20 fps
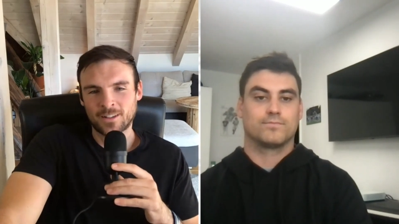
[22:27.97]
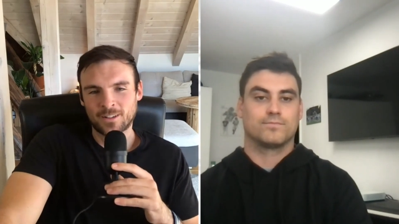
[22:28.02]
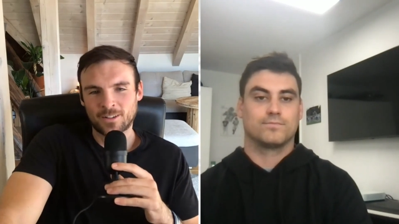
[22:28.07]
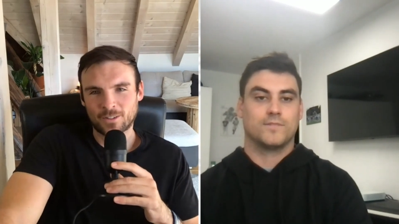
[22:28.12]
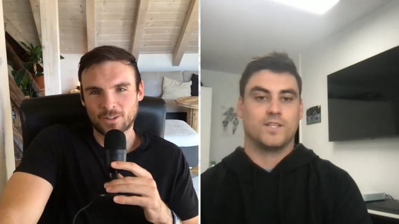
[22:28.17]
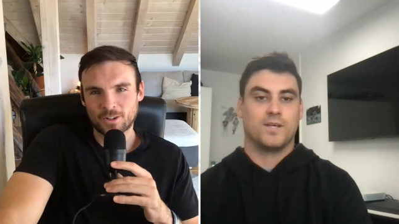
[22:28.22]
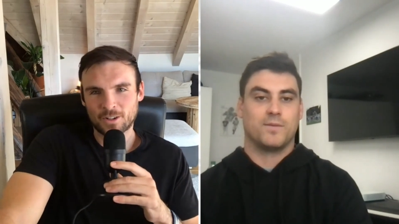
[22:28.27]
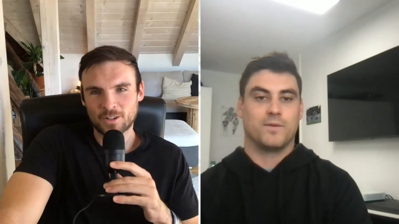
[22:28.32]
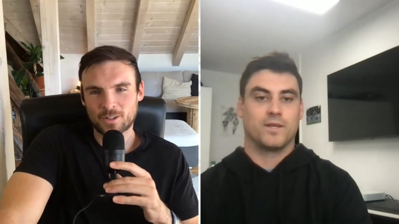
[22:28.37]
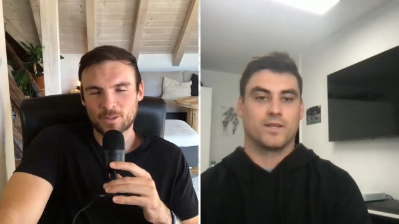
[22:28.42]

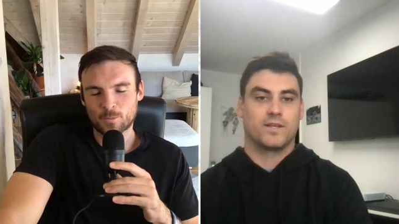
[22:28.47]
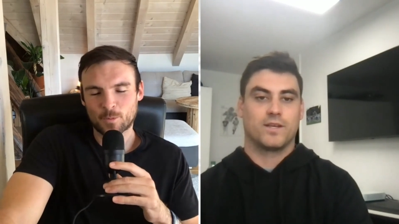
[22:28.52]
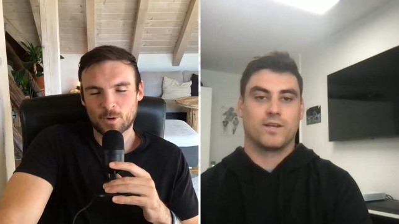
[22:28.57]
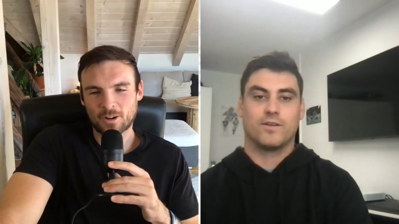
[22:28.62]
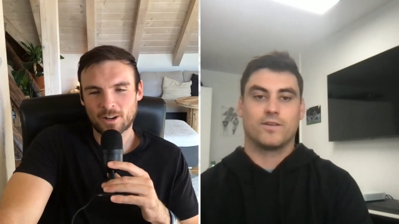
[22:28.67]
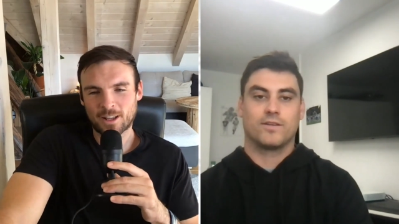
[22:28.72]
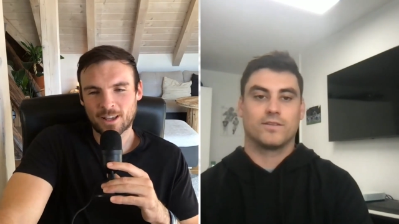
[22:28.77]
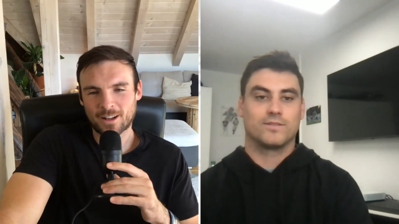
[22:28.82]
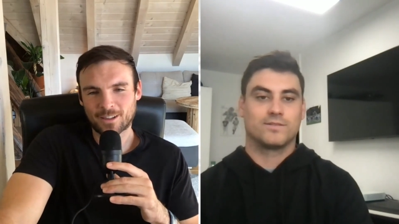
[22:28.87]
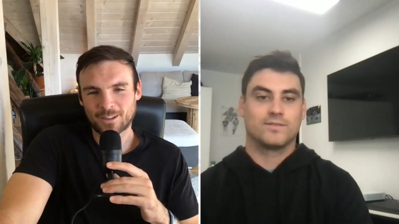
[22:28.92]
Speaker 1: Very well,
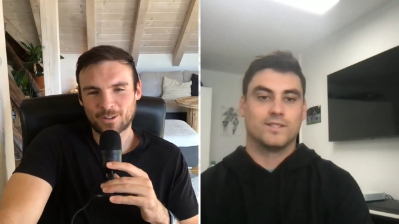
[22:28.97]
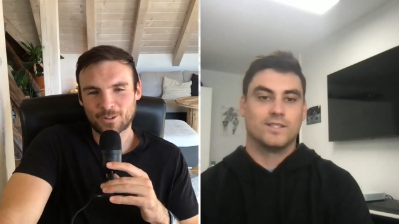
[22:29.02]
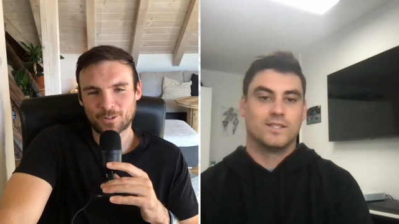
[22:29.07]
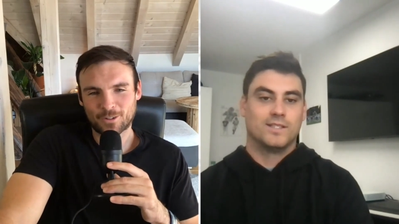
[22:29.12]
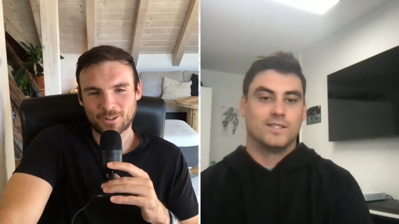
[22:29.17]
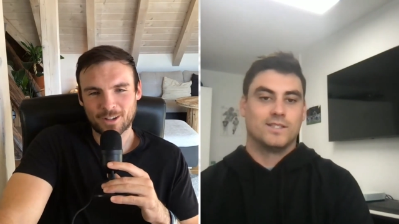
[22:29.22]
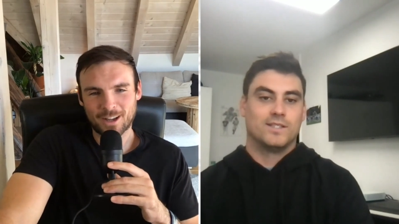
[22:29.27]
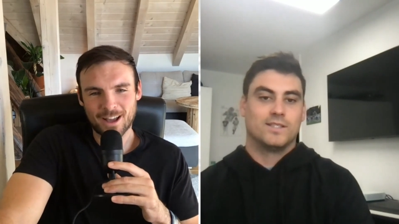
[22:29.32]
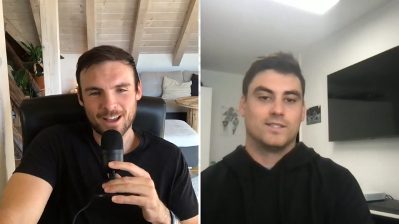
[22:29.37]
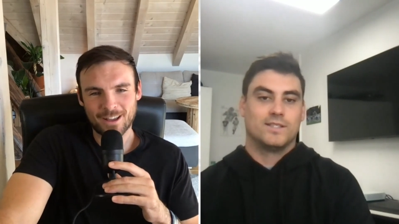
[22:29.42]
smart, carry,
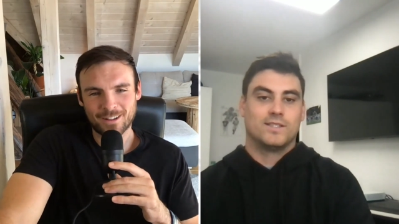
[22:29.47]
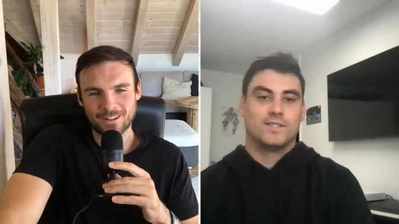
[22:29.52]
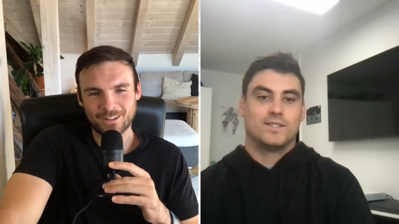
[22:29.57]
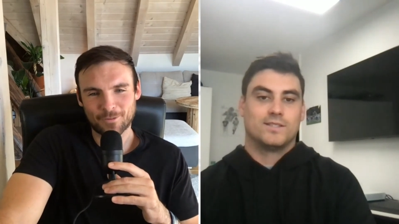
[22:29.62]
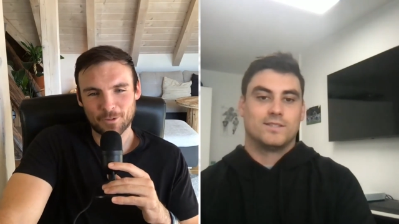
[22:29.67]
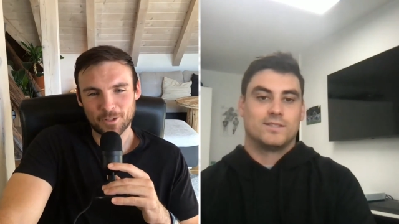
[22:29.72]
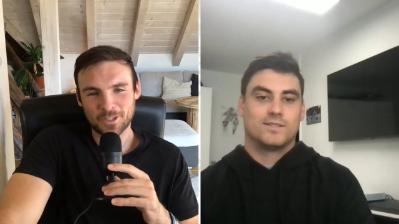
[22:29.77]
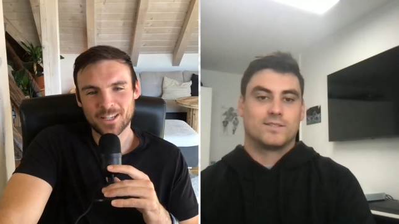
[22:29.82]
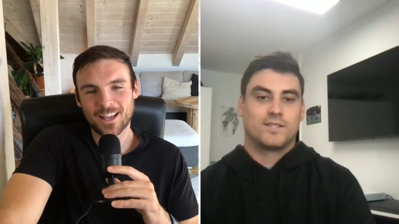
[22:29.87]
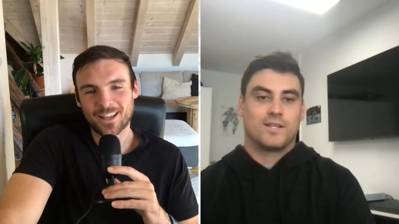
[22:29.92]
analytical guy.
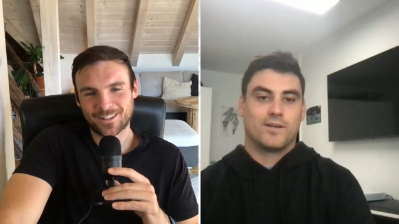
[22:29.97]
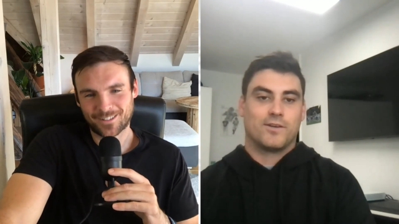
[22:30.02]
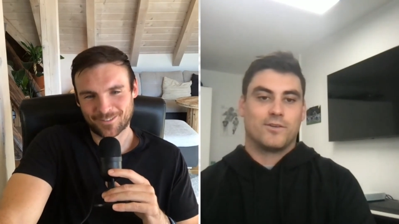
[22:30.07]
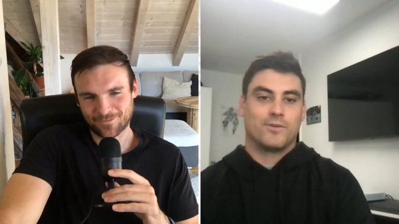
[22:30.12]
What's that?